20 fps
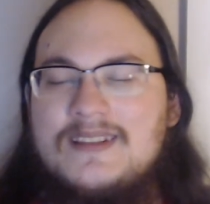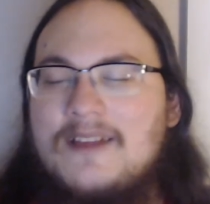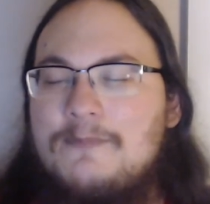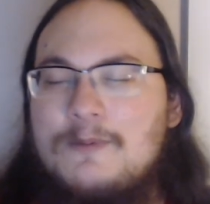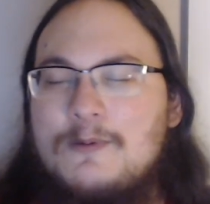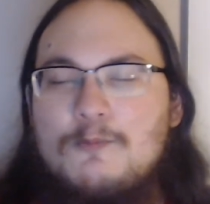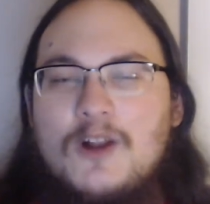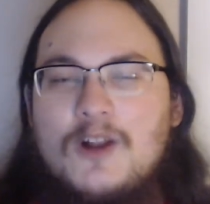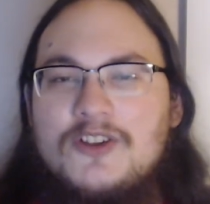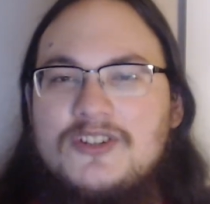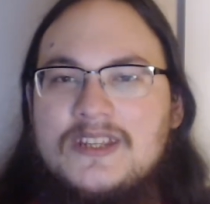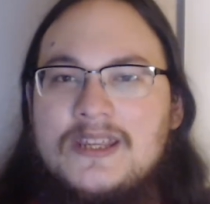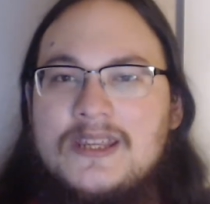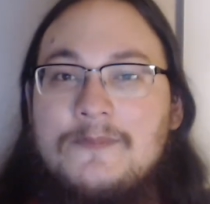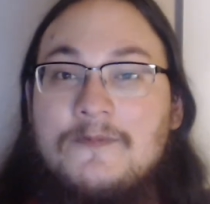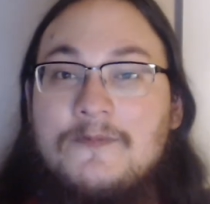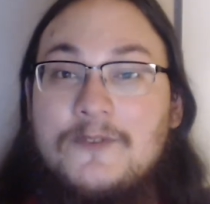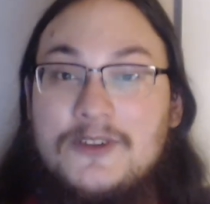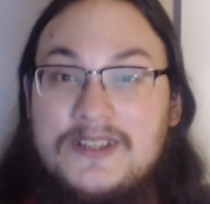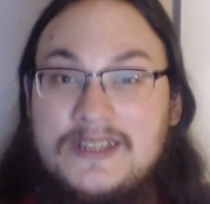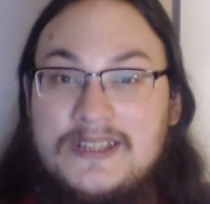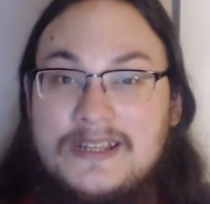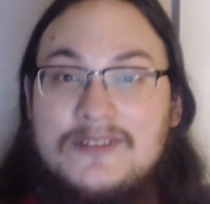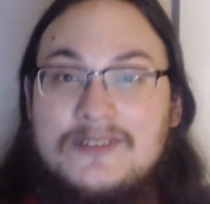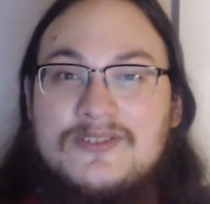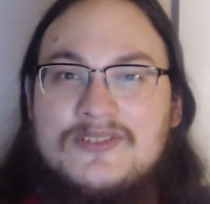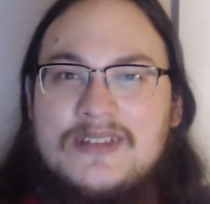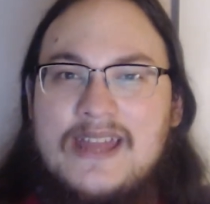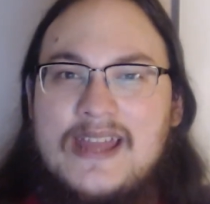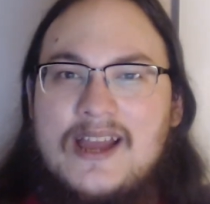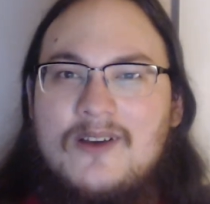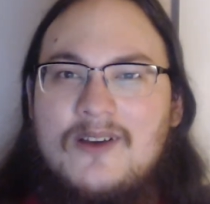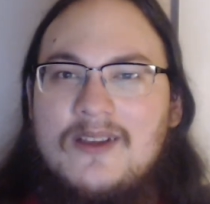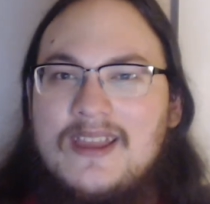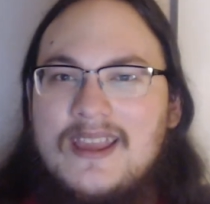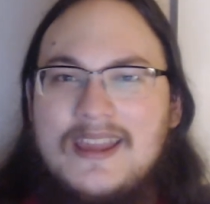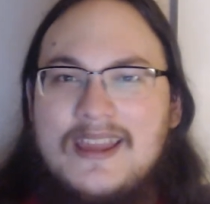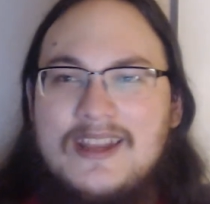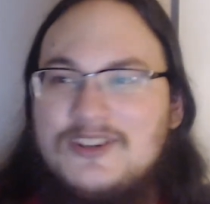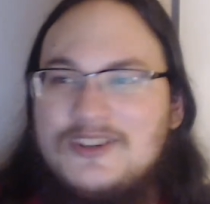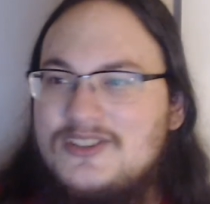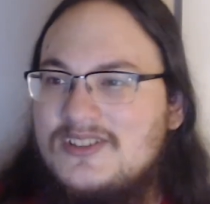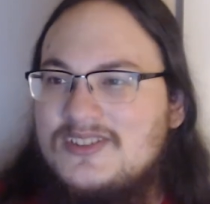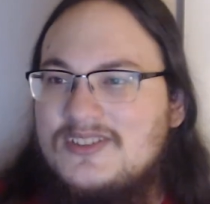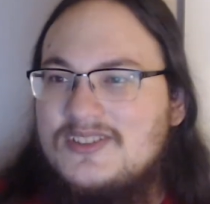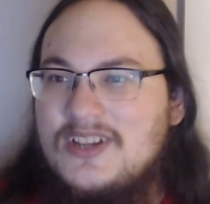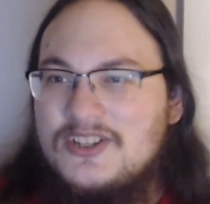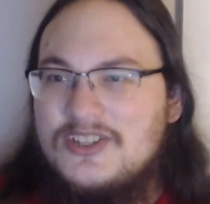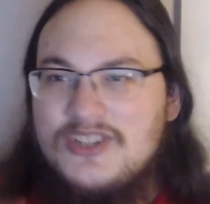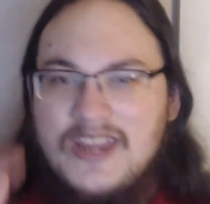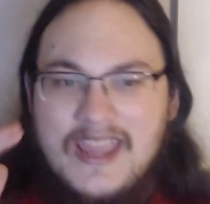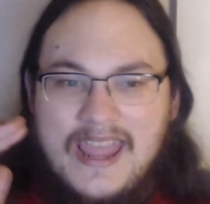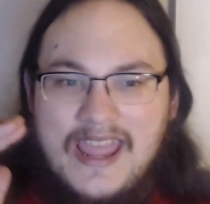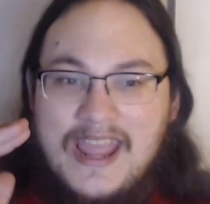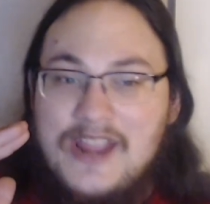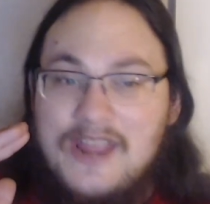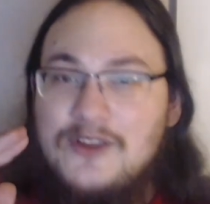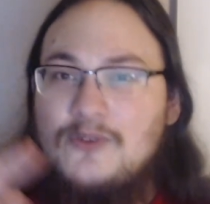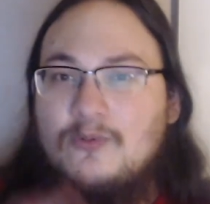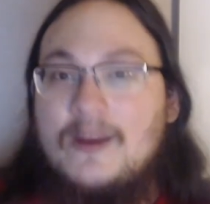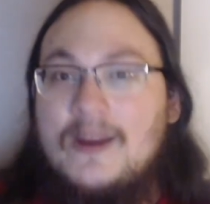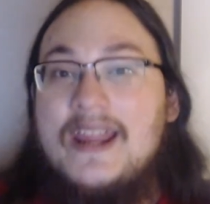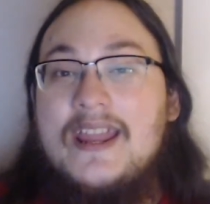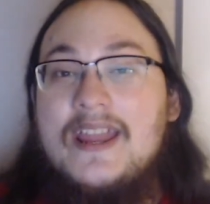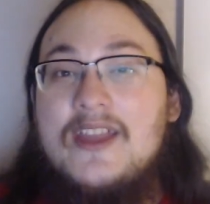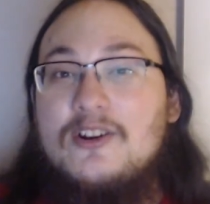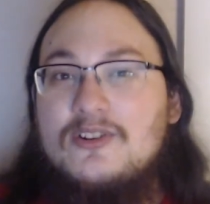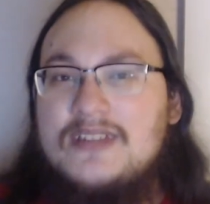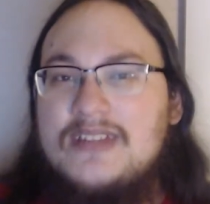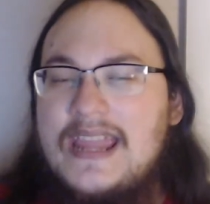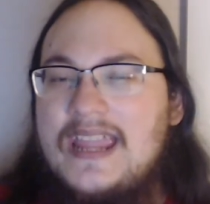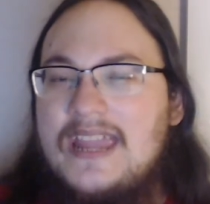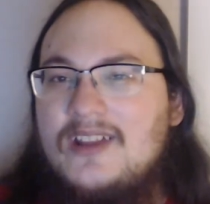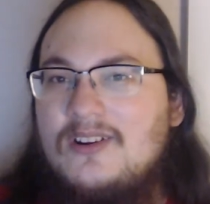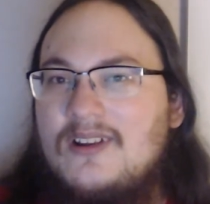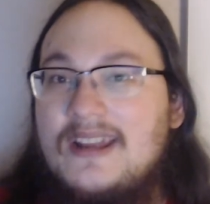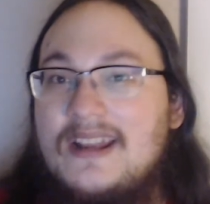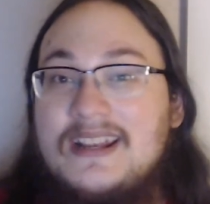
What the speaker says: I've been watching him for years now, and he's just such a great entertainer,